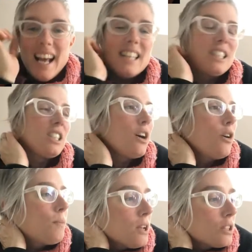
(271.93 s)
And
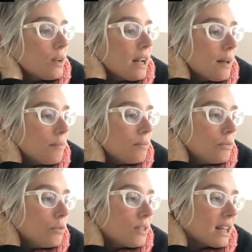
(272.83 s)
so when I
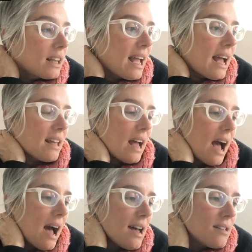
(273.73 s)
moved to LA,
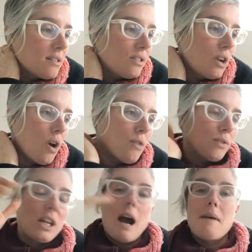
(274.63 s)
over
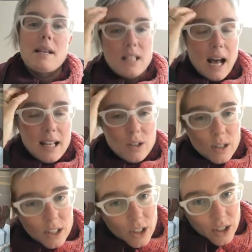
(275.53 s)
time I
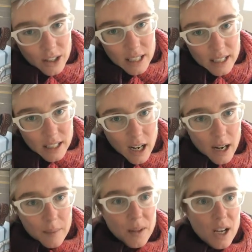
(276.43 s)
sort of took this
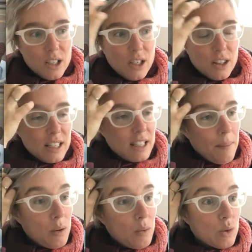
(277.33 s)

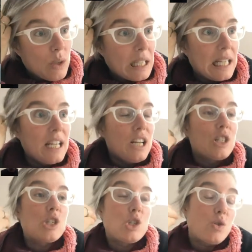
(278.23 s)
up and was really
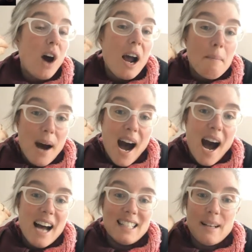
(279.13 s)
struck
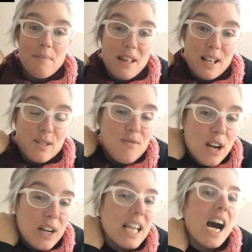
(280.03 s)
by something that's
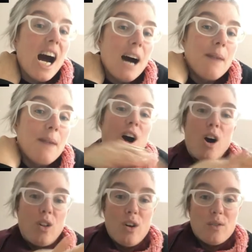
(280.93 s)
very common
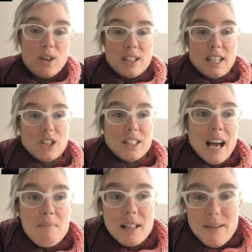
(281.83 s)
all over Los Angeles.
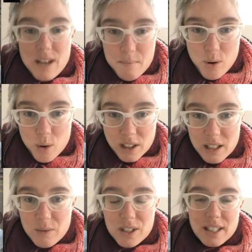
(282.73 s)
I'd been living in
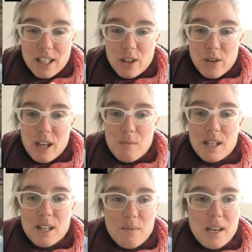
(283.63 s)
Portland, which is like
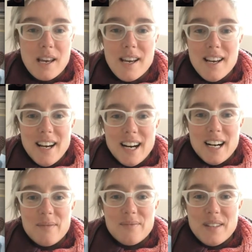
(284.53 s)
hippy dippy.
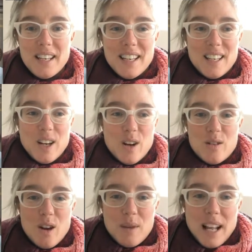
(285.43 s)

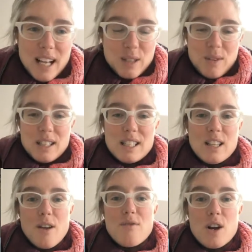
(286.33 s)
Nobody has fences
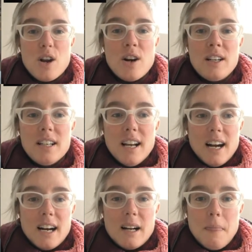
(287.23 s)
in their front yard.
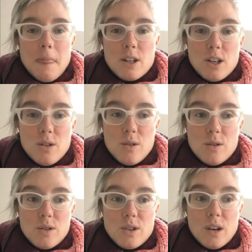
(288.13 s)
To
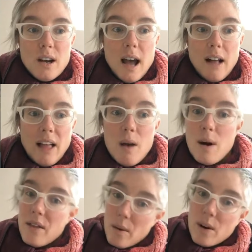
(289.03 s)
LA,
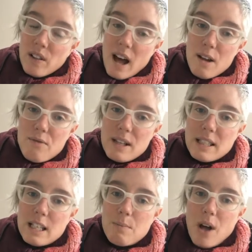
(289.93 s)
where there were a lot of
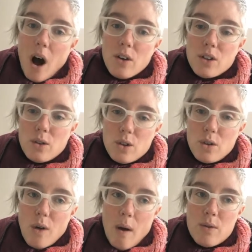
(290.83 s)
fences, but also
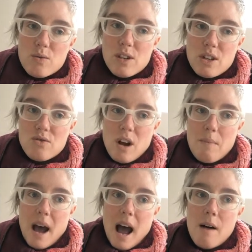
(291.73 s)
too, I was really
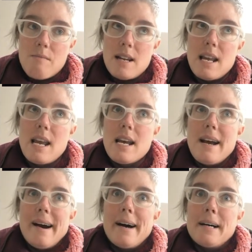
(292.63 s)
struck by how many
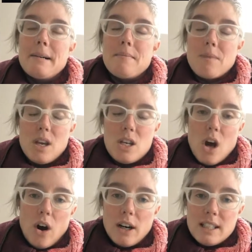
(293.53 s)

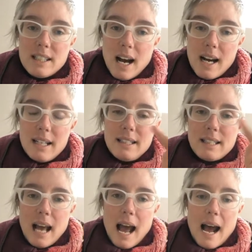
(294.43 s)
yard
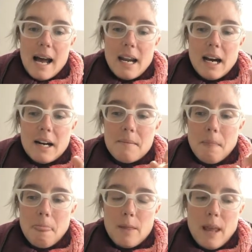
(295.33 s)
signs had
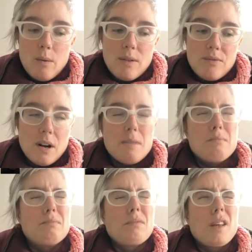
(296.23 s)
that were from
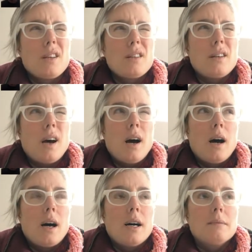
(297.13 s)

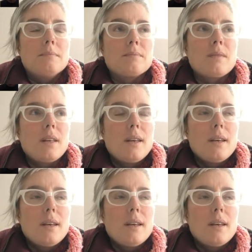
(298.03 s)
um,